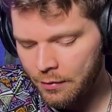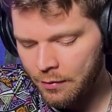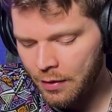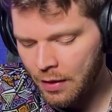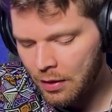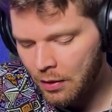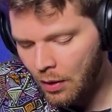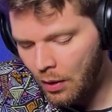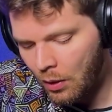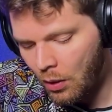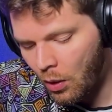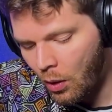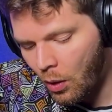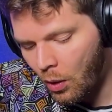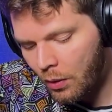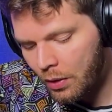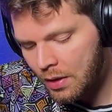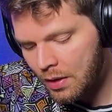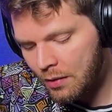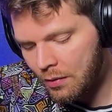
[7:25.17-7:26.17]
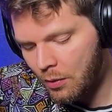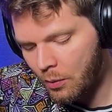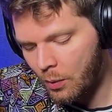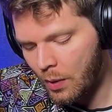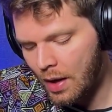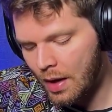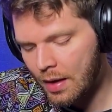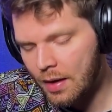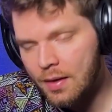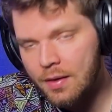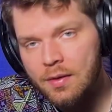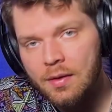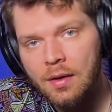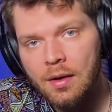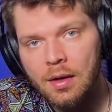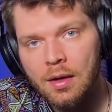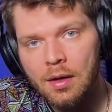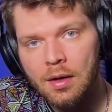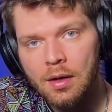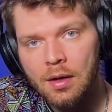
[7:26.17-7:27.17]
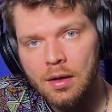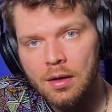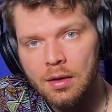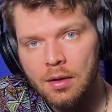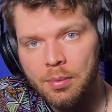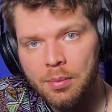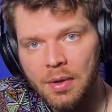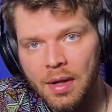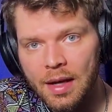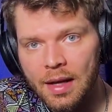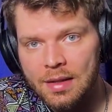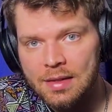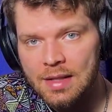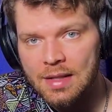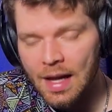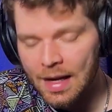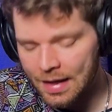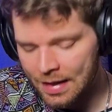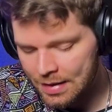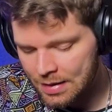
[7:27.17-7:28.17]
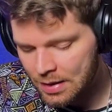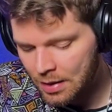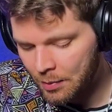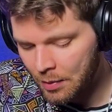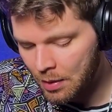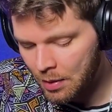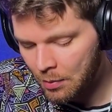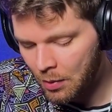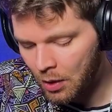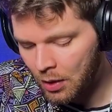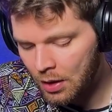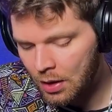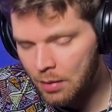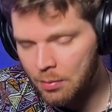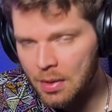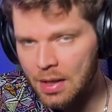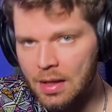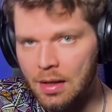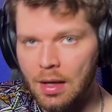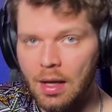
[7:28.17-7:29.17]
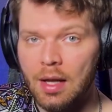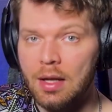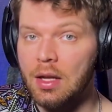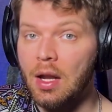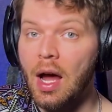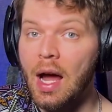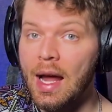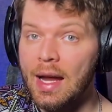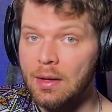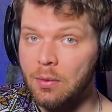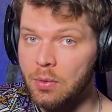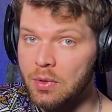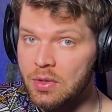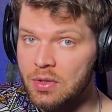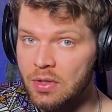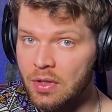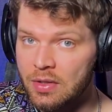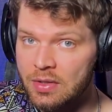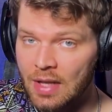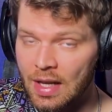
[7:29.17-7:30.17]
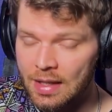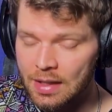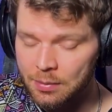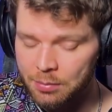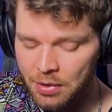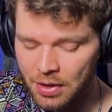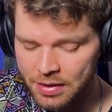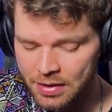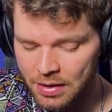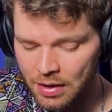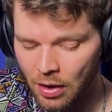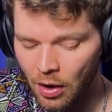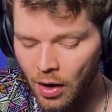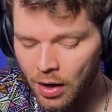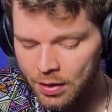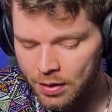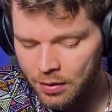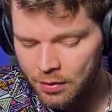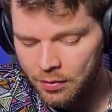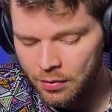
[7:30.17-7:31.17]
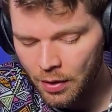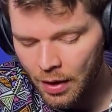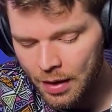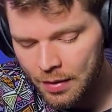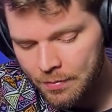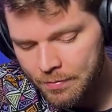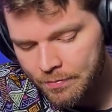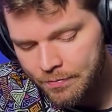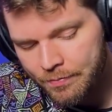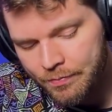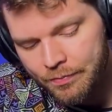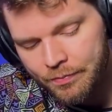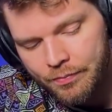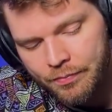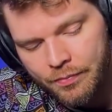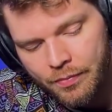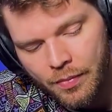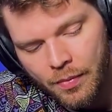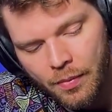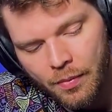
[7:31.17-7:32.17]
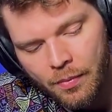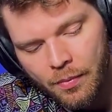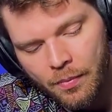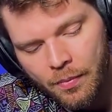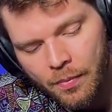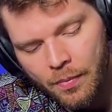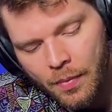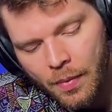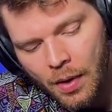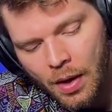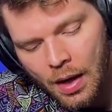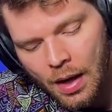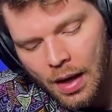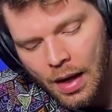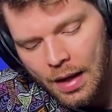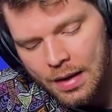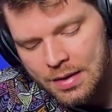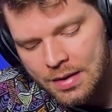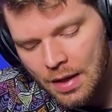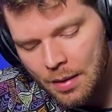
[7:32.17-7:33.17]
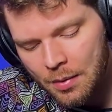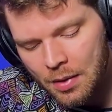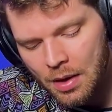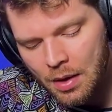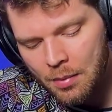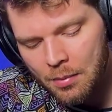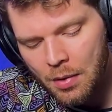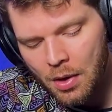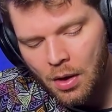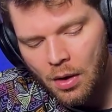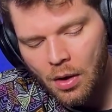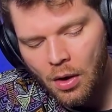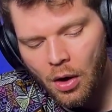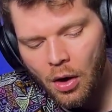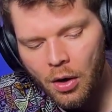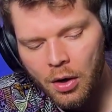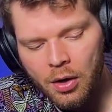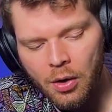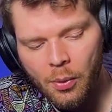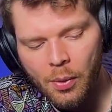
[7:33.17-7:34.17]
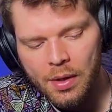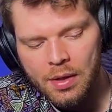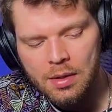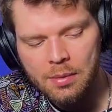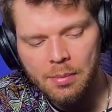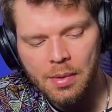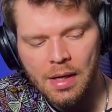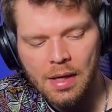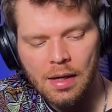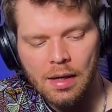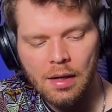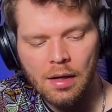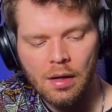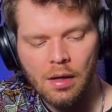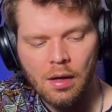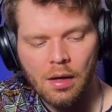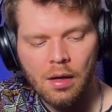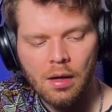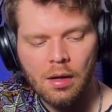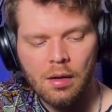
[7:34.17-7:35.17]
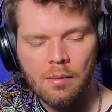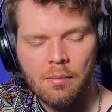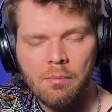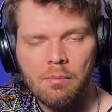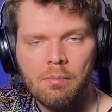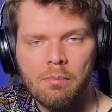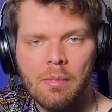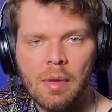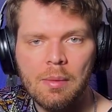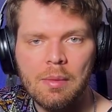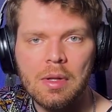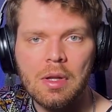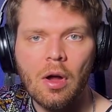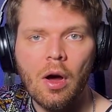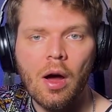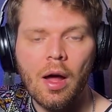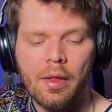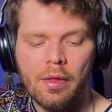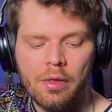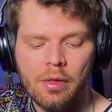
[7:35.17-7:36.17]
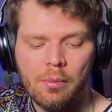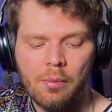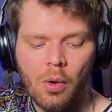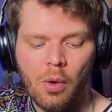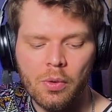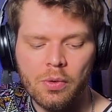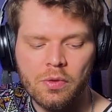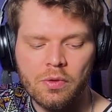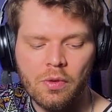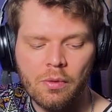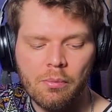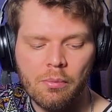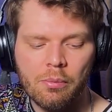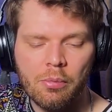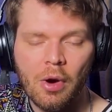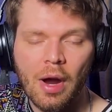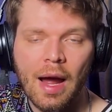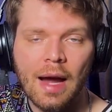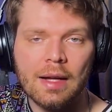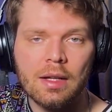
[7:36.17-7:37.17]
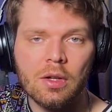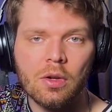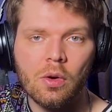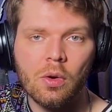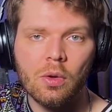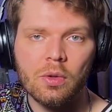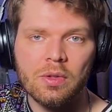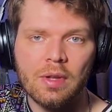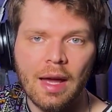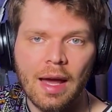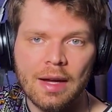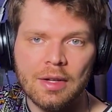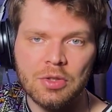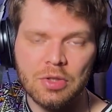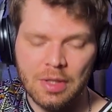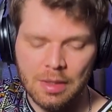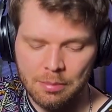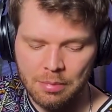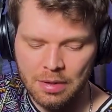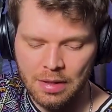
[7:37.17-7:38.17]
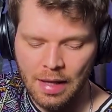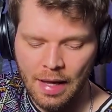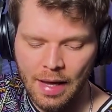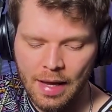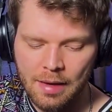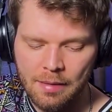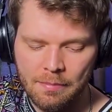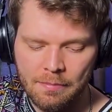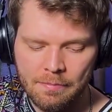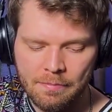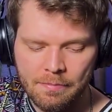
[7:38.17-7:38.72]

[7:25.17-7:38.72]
figure out all the different ways to play a second. Some of them are going to be a 9, which is a second plus an octave, right? And some of them are going to be maybe not the most practical to actually play.